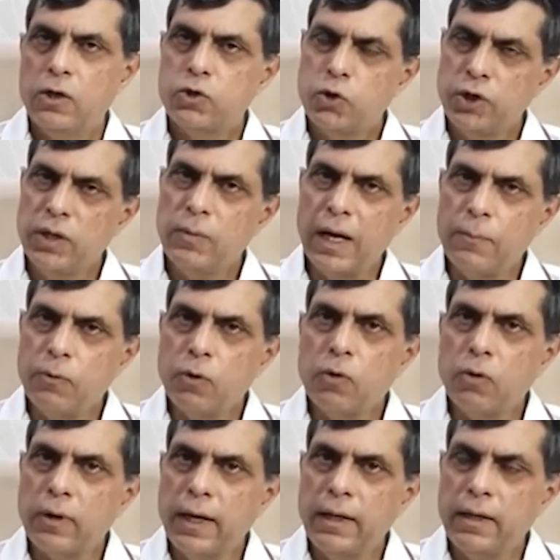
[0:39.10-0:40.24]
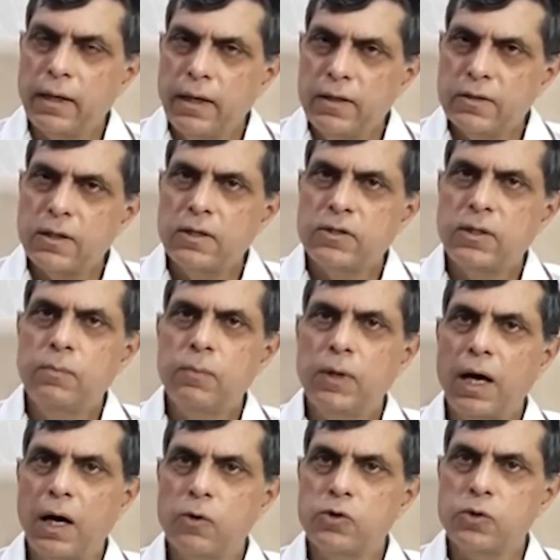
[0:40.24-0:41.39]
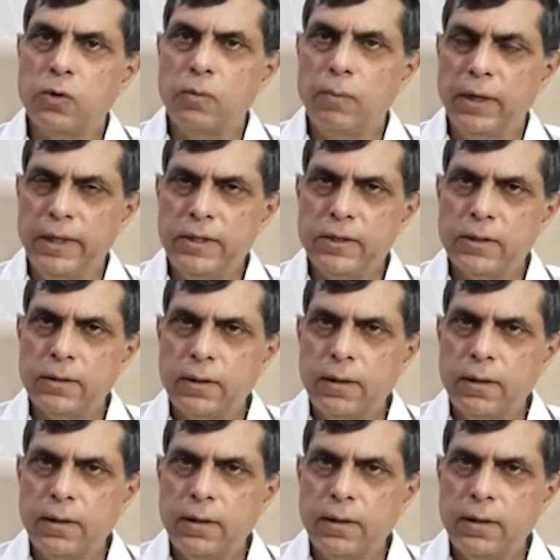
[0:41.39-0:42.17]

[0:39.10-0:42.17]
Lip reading: Sodium hypochlorite is simple household bleach.